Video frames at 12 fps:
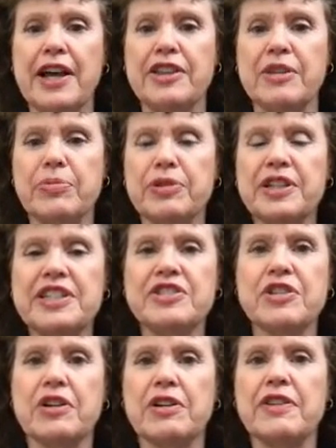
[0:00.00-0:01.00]
the police
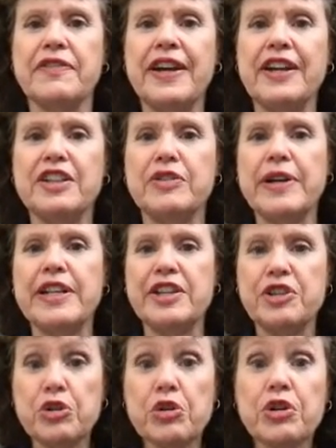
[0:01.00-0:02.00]
are
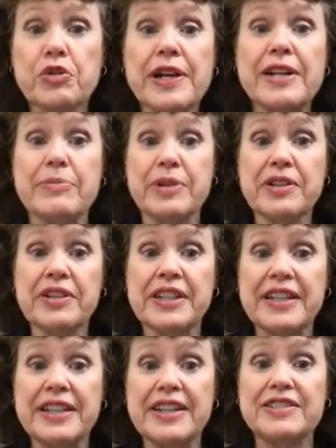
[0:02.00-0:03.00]
evaluating your
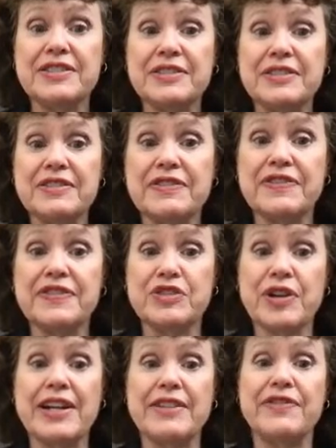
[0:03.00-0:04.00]
credibility to
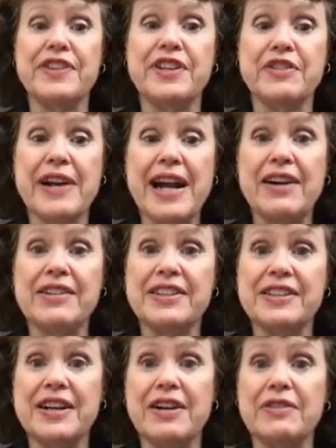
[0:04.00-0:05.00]
try and figure out,
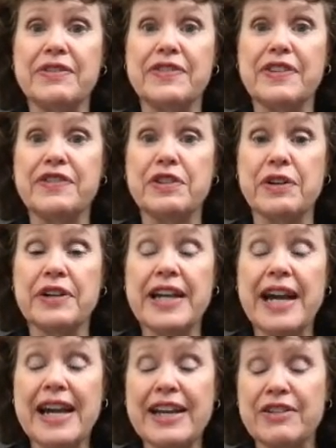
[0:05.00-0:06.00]
if you're
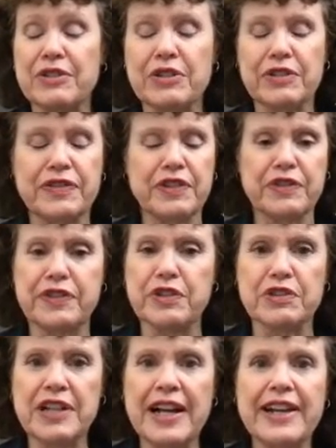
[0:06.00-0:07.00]
okay, or if
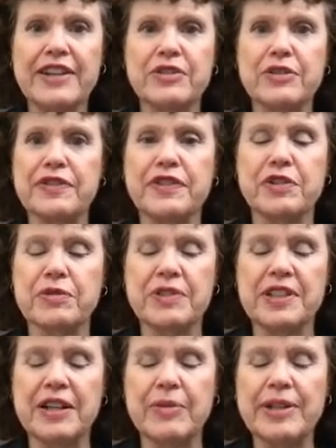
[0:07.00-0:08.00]
you're lying, or if you're,
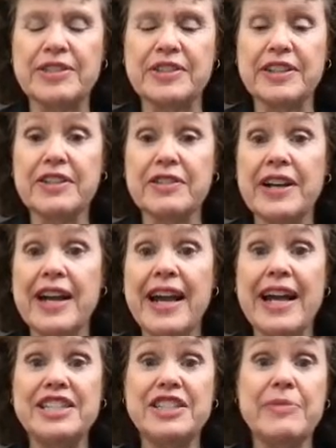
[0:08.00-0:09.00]
mentally ill.
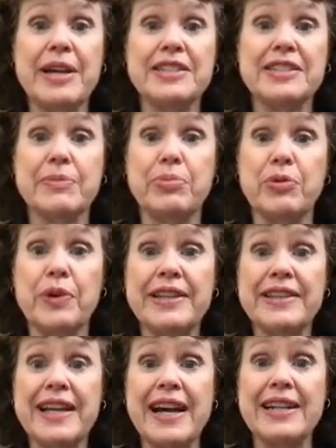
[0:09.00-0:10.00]
And she makes the
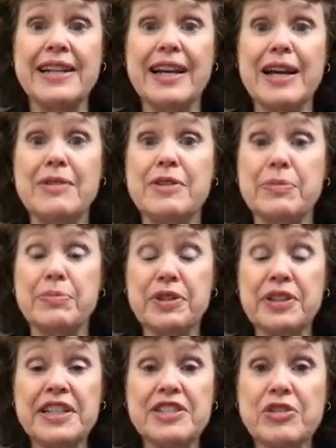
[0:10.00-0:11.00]
point that the
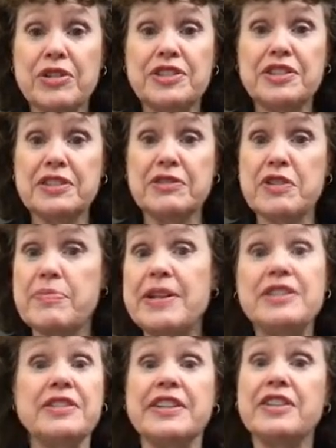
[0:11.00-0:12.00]
police are dealing with
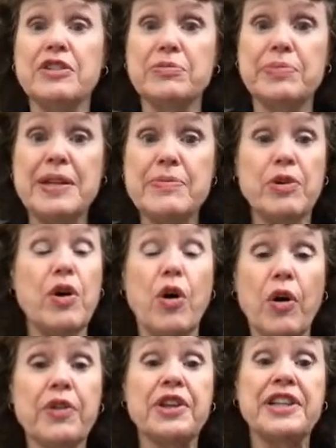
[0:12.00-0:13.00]
mentally ill people
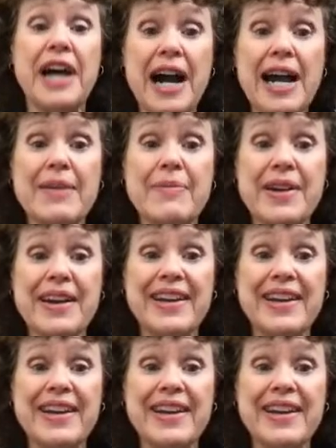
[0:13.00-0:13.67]
all the time.